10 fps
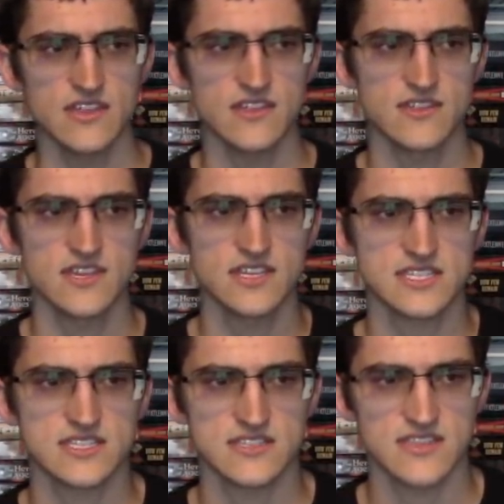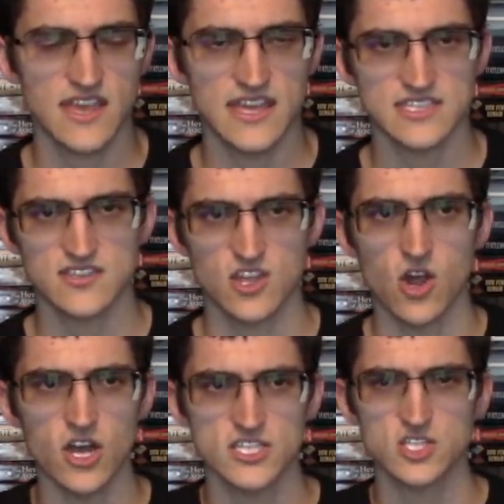thinks that the
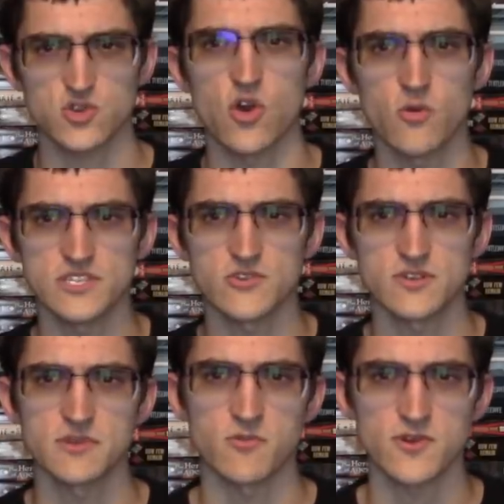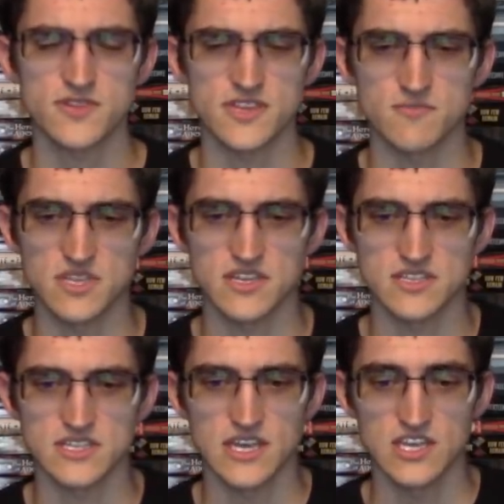costs are always going to be worth it,
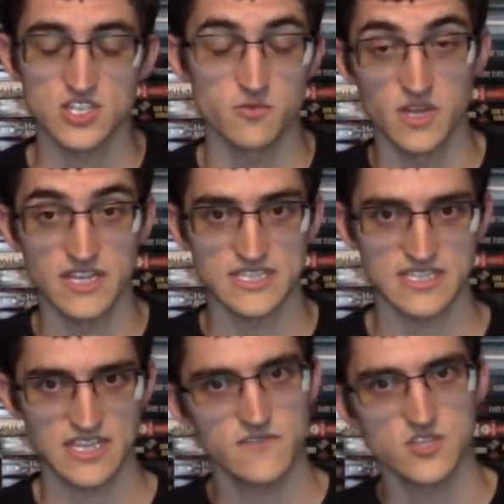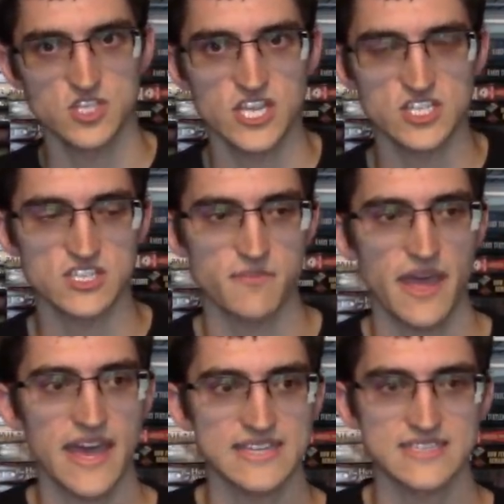because she realizes that if she changes the
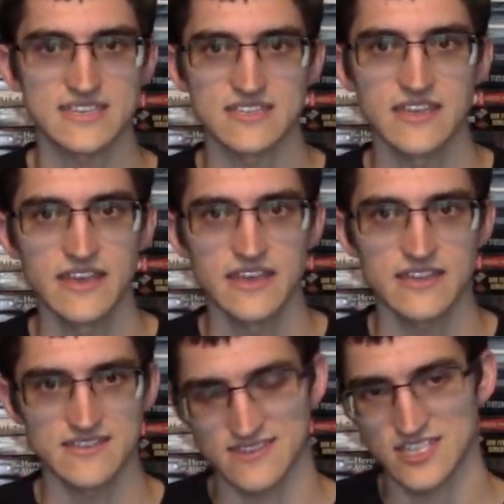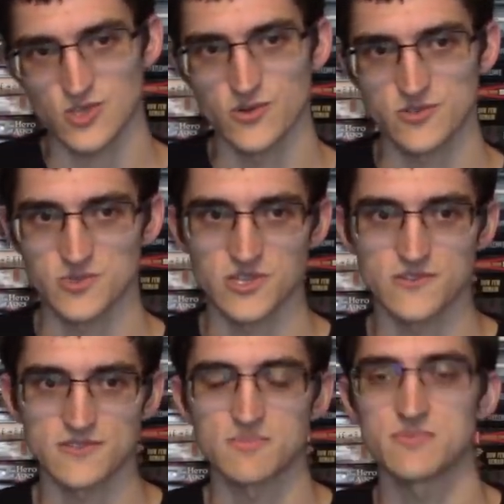past, then that's going to
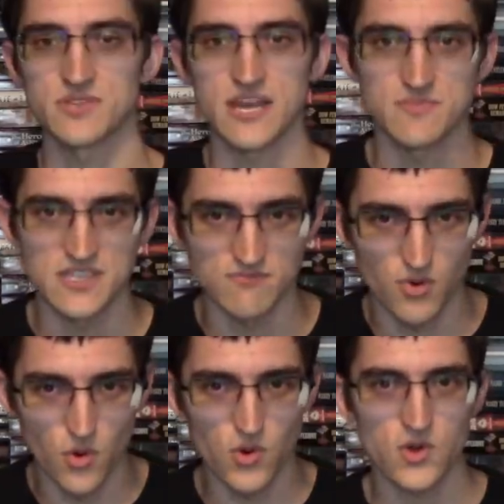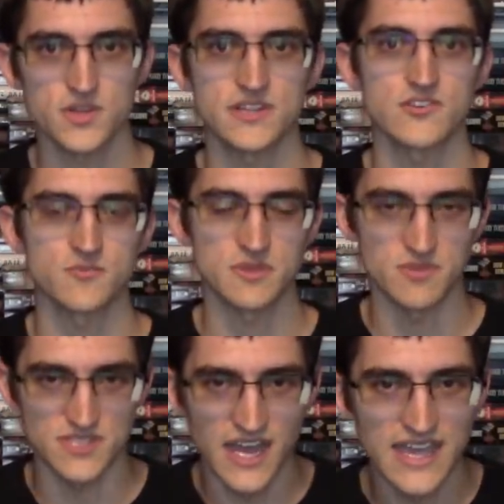result in people not being born and other
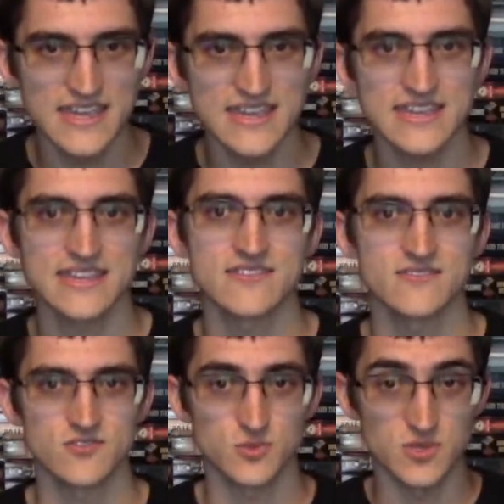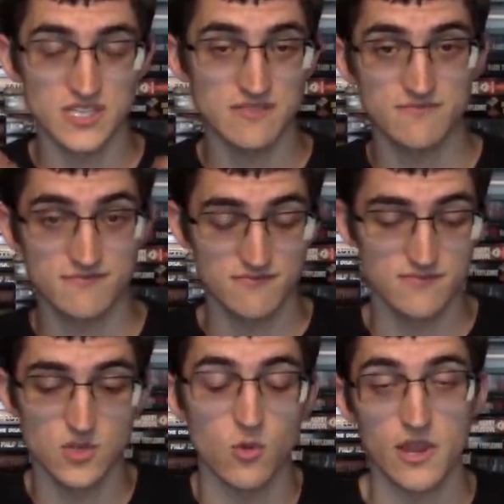people dying, and that there's really
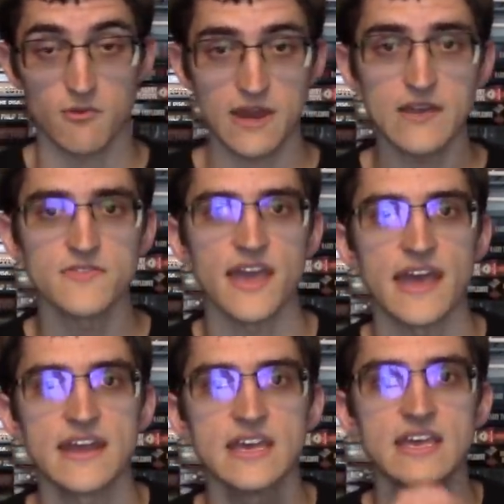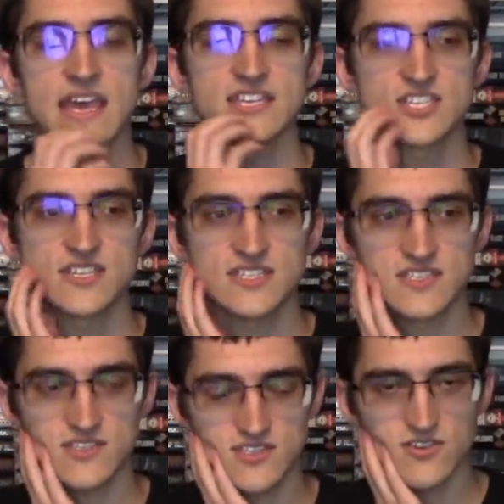no way around that. And she
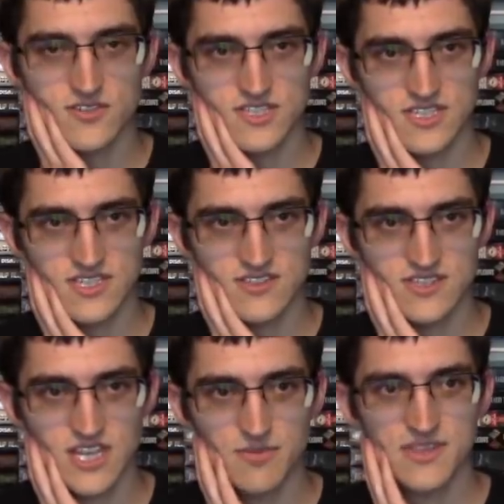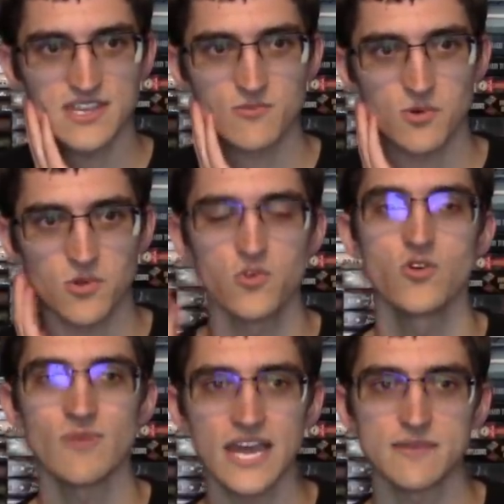starts to stop and think, well, who
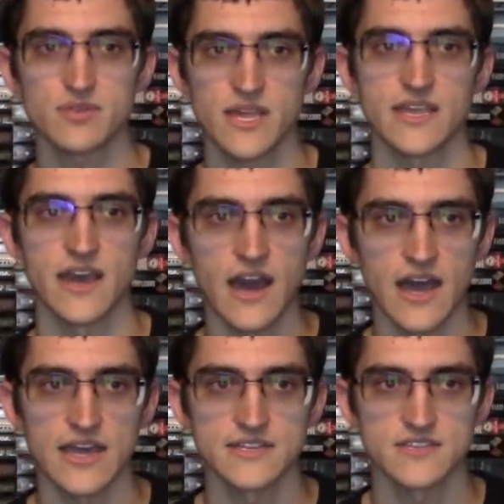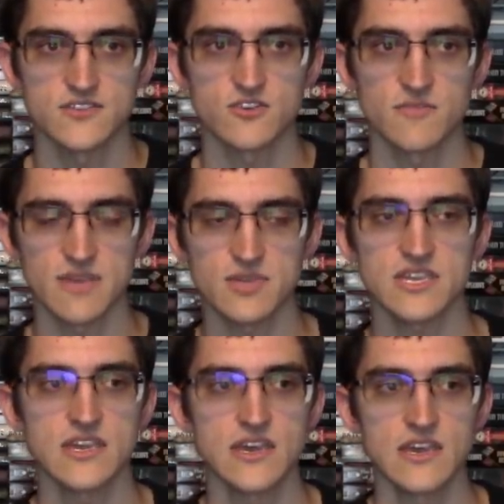am I to play God? You know,
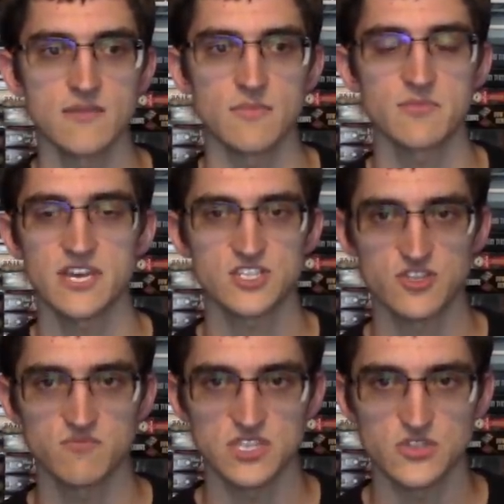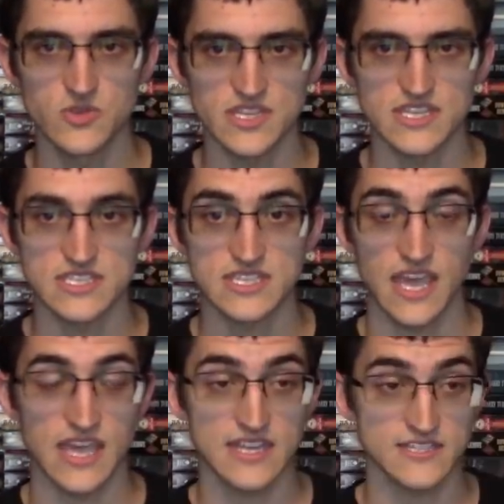maybe I shouldn't be doing this.
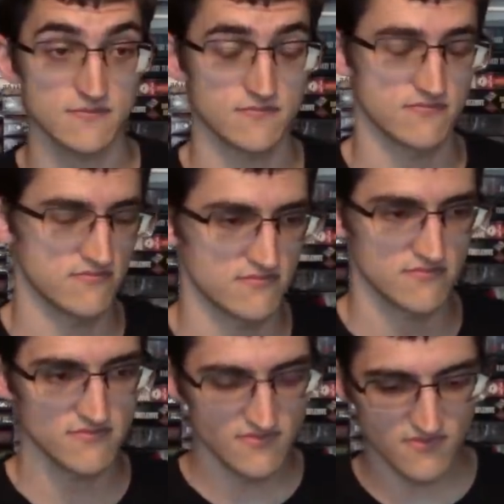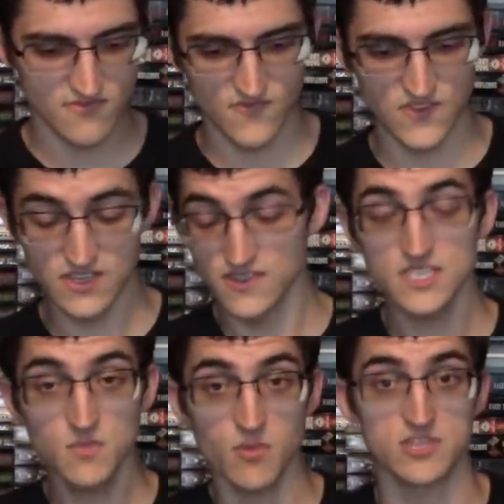And
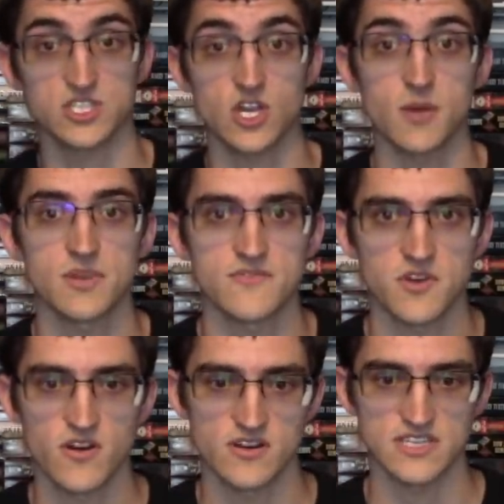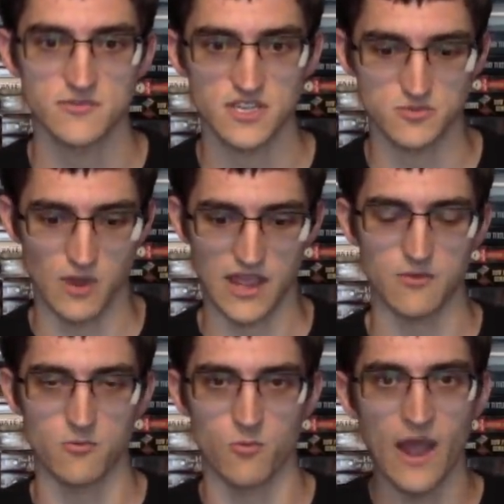this moment just caught me off guard, because I realized,
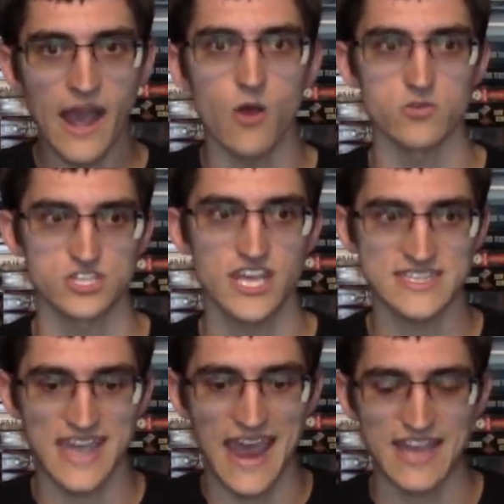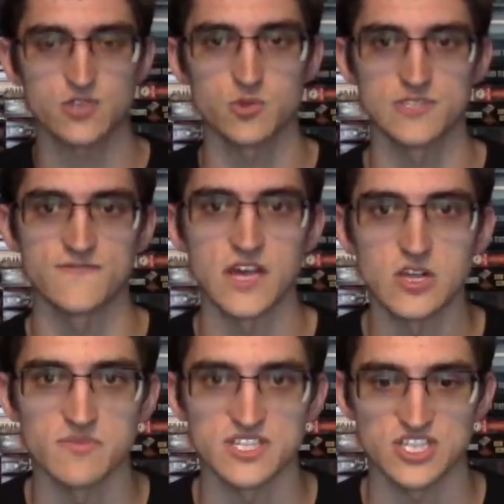wow, she has actual
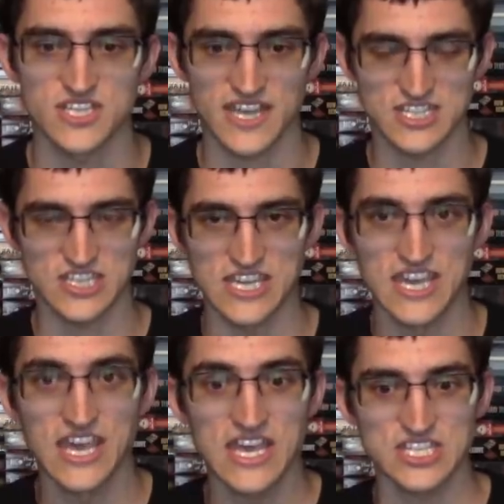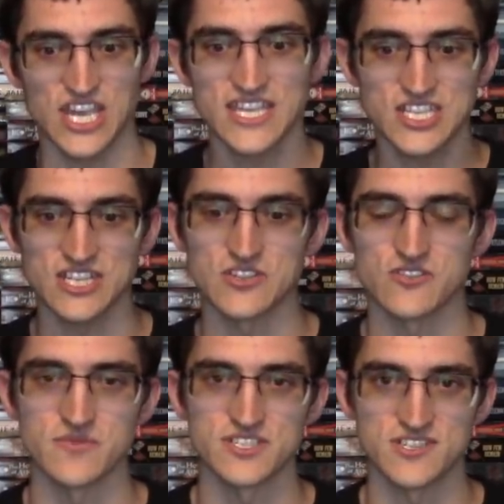development. She's actually changing a
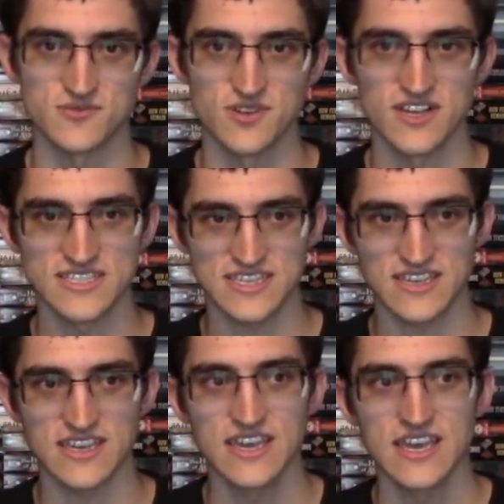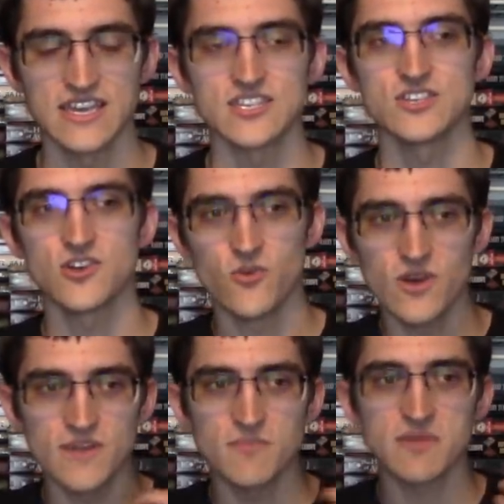little bit. She's realizing, like, you know
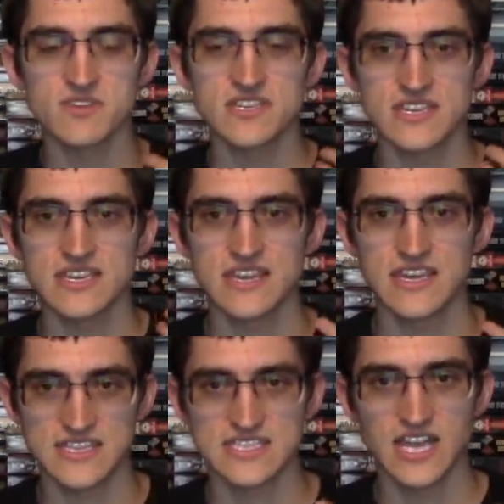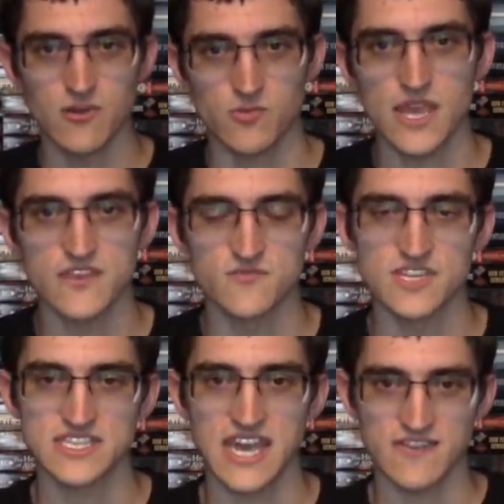what, maybe it's not right of me
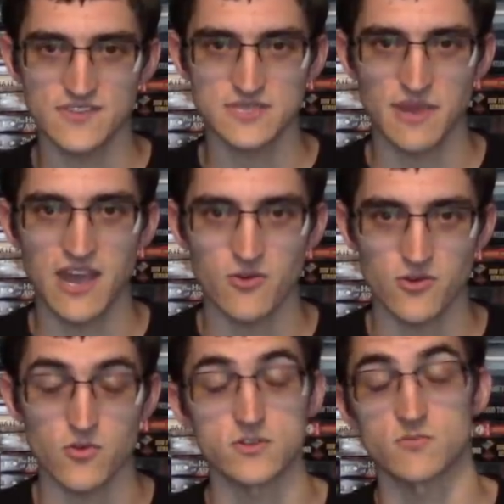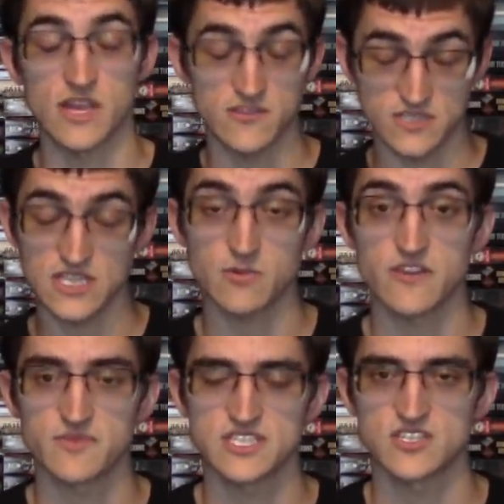to have this power, or rather, it's not right
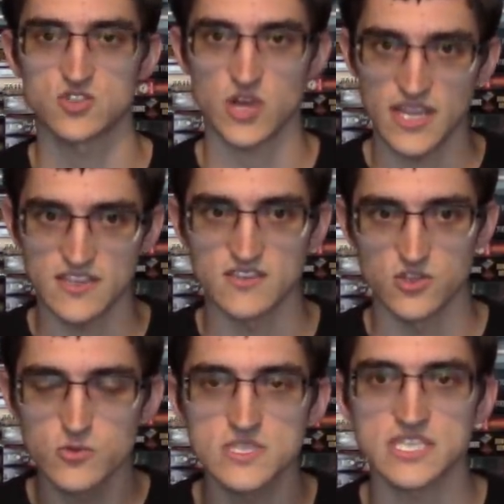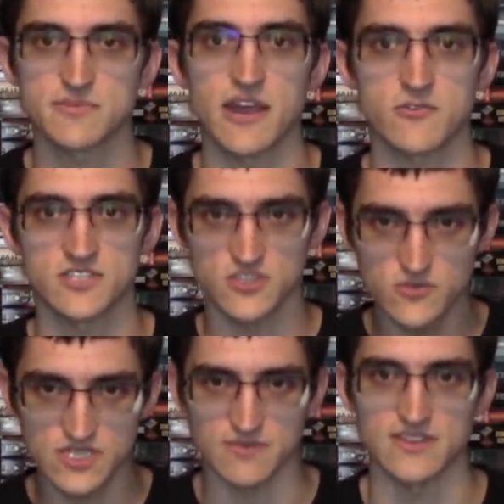of me to try and use this power to do
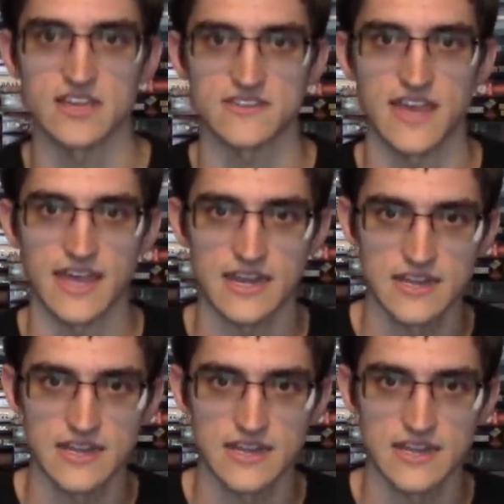something like that.